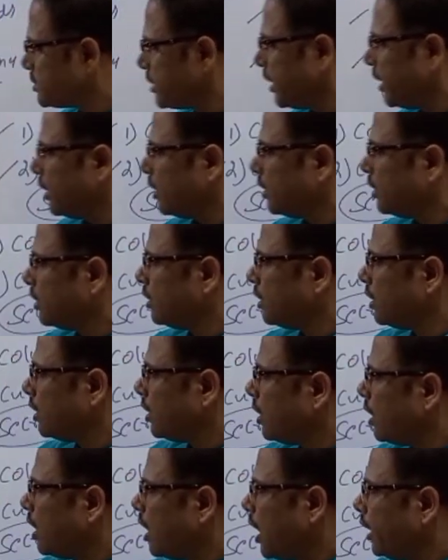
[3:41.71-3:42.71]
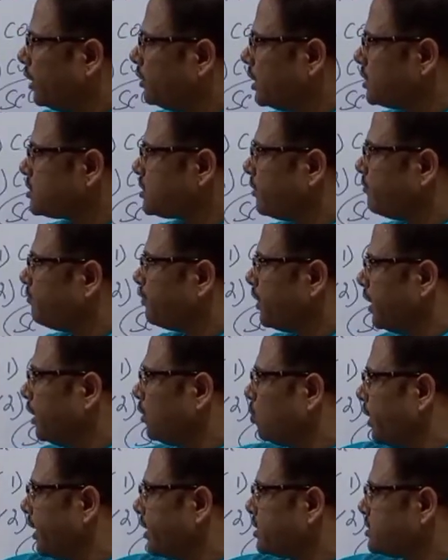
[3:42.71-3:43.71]
cell. And this is a very
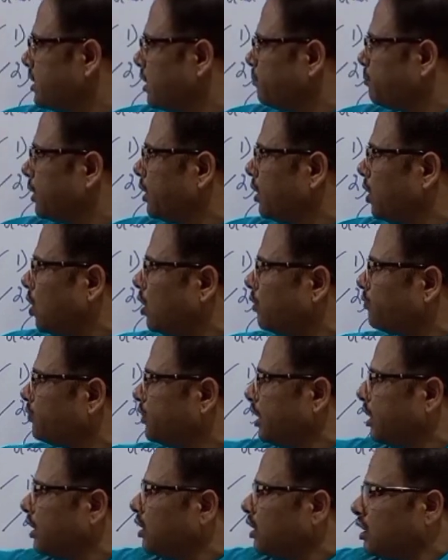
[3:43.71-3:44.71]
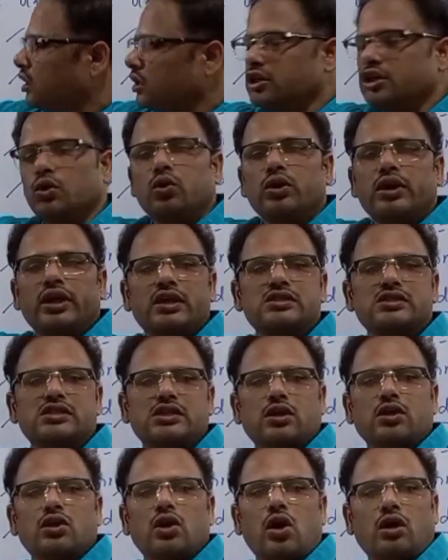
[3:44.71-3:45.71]
good example of the
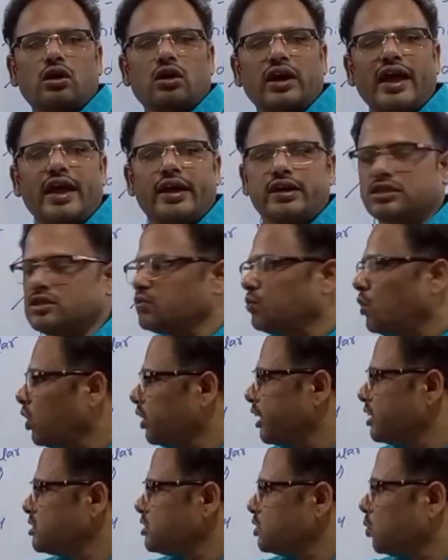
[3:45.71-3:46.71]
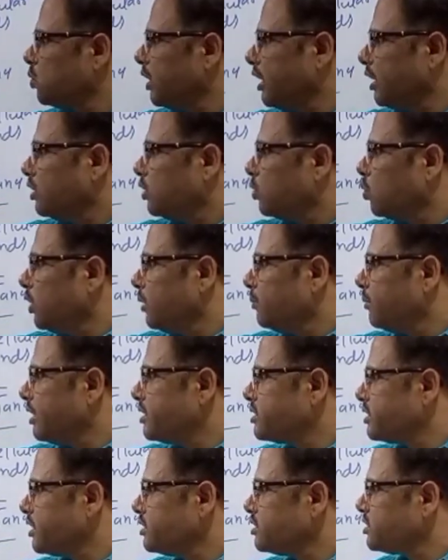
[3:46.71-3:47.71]
unicellular glands. What is uni? Uni
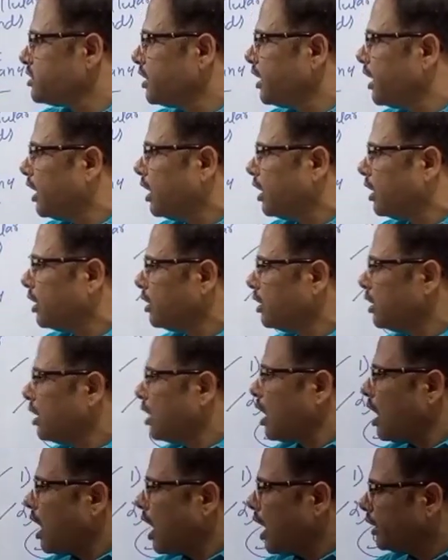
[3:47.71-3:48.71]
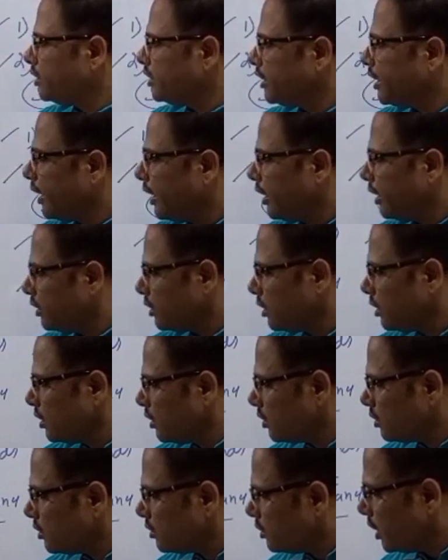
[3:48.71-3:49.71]
means in single. And here,
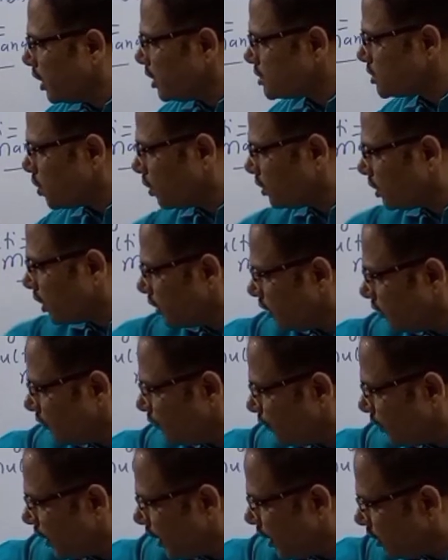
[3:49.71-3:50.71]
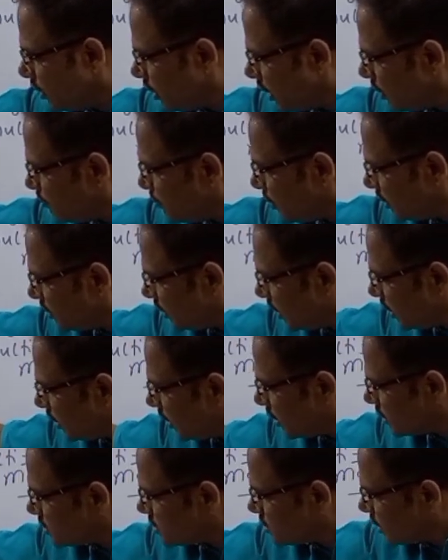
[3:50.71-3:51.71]
these are the different
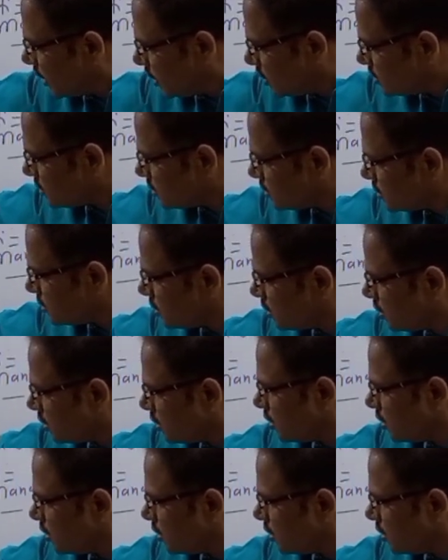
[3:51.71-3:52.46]
epithelial cells.